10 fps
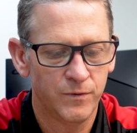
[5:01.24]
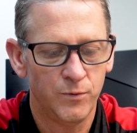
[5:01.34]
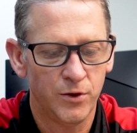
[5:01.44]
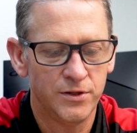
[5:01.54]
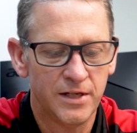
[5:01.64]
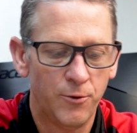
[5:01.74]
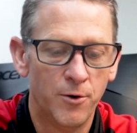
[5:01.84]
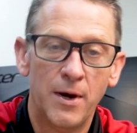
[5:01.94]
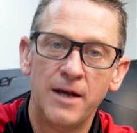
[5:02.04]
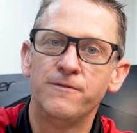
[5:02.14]
because they were
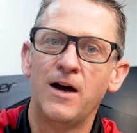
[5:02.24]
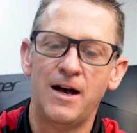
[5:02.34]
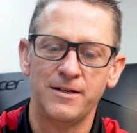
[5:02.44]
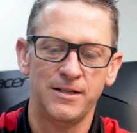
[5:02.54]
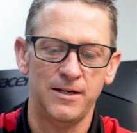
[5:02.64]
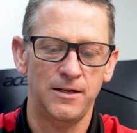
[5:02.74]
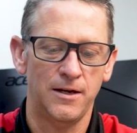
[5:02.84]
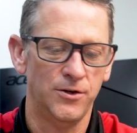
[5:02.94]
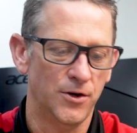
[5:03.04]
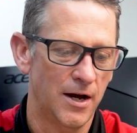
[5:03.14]
made for
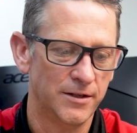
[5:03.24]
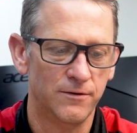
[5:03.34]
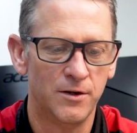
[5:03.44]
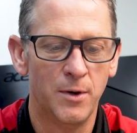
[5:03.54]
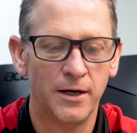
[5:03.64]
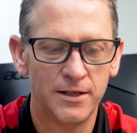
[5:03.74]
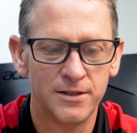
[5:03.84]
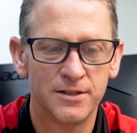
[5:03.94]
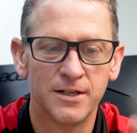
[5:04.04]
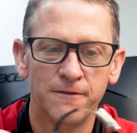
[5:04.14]
RTV buggies
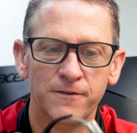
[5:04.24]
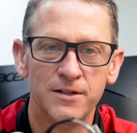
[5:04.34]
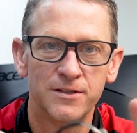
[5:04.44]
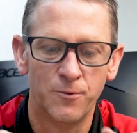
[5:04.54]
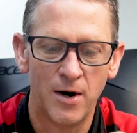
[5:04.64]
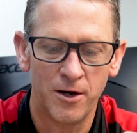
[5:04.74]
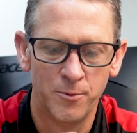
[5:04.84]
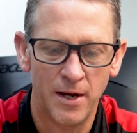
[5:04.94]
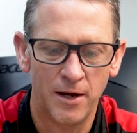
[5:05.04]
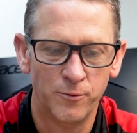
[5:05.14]
and stuff, is the rail
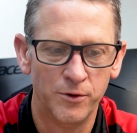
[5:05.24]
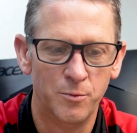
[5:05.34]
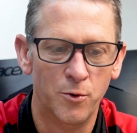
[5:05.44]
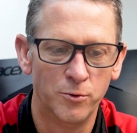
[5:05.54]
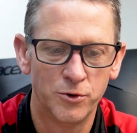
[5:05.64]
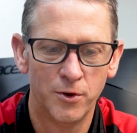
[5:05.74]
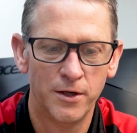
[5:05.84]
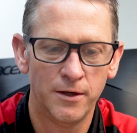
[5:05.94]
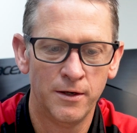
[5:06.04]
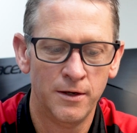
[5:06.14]
mount with the ball joint,